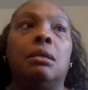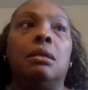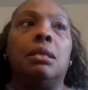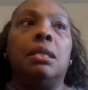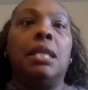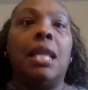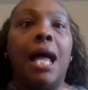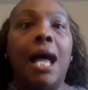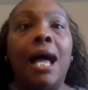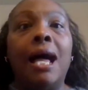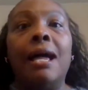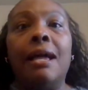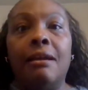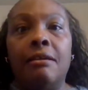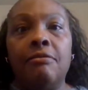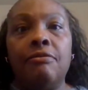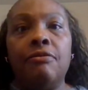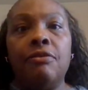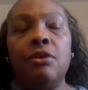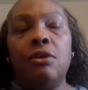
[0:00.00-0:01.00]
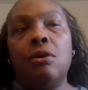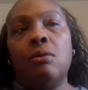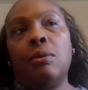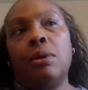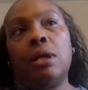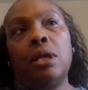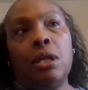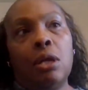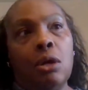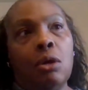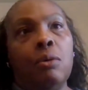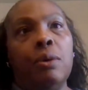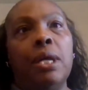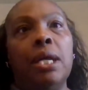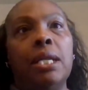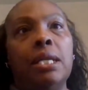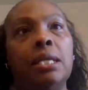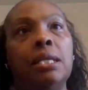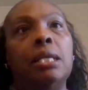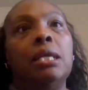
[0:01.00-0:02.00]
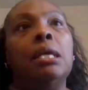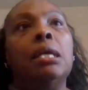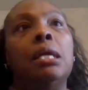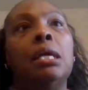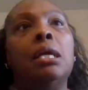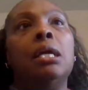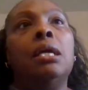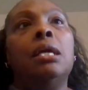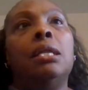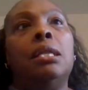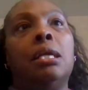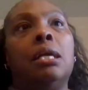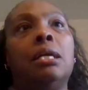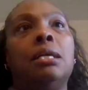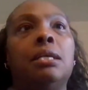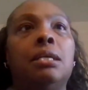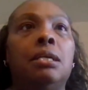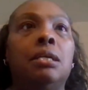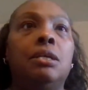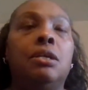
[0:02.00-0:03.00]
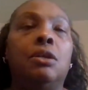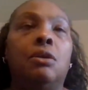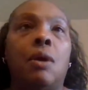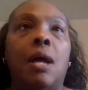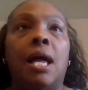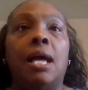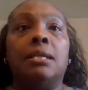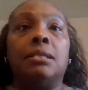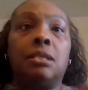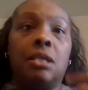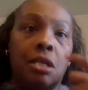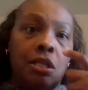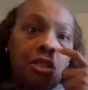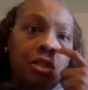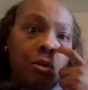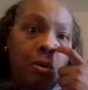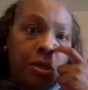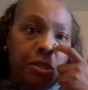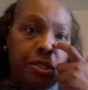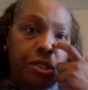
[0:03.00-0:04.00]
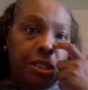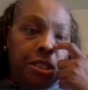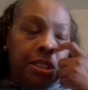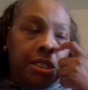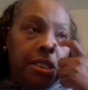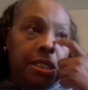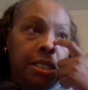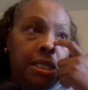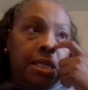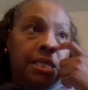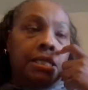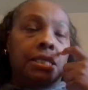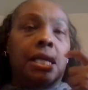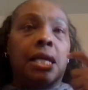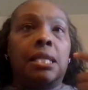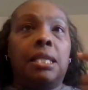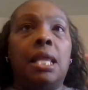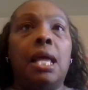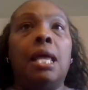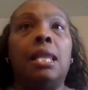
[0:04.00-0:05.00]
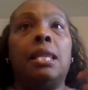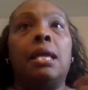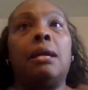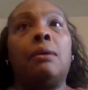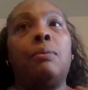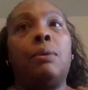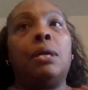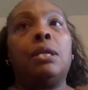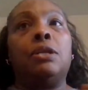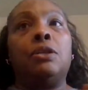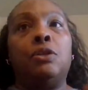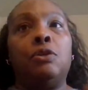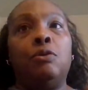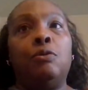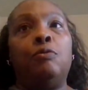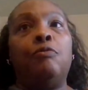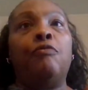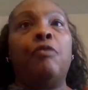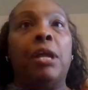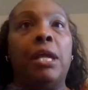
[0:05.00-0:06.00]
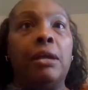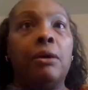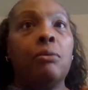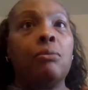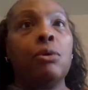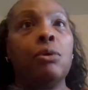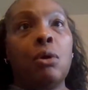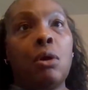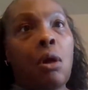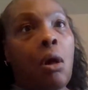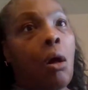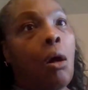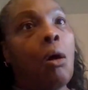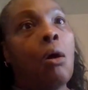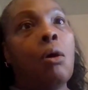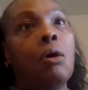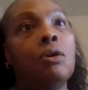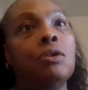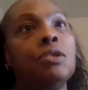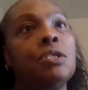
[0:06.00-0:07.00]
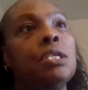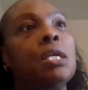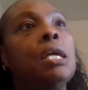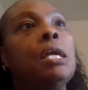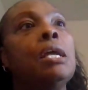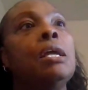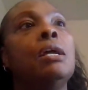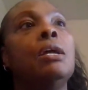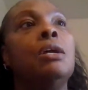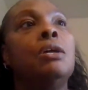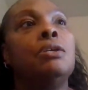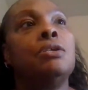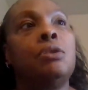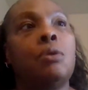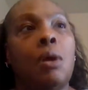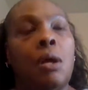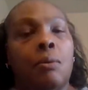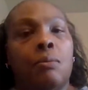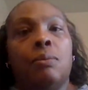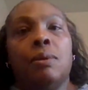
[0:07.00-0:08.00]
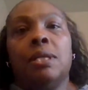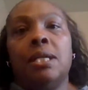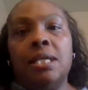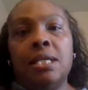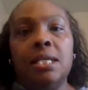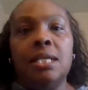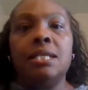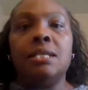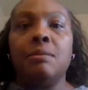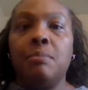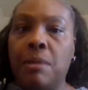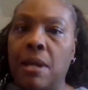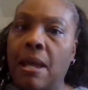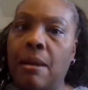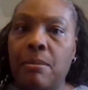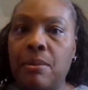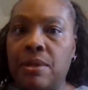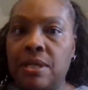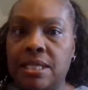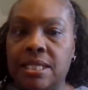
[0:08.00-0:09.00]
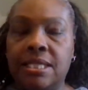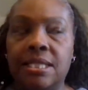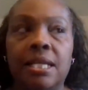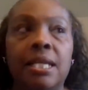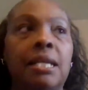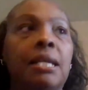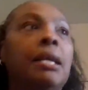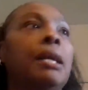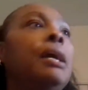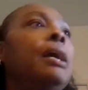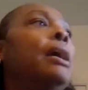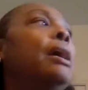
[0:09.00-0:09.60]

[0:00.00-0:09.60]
live, you know, we're gonna go in and they're gonna, you know, ask us questions and things like that. Like, we're gonna do fake real calls, so I really need to be able to see.